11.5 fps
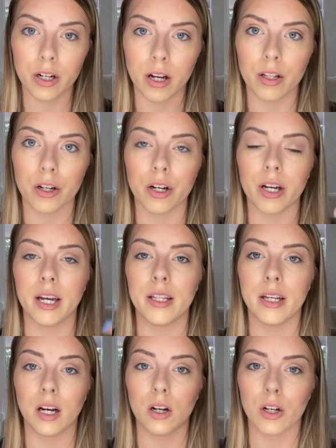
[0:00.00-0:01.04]
color, and
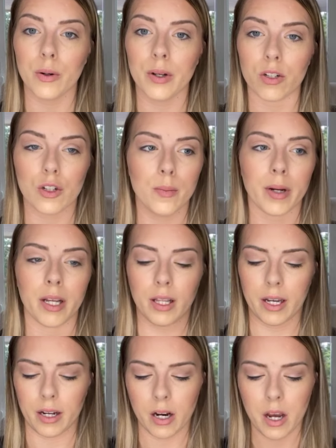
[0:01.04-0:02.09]
then I'll go into my
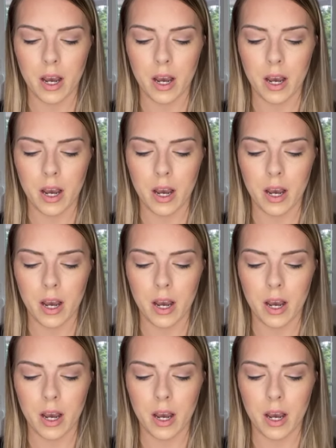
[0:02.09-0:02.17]
light.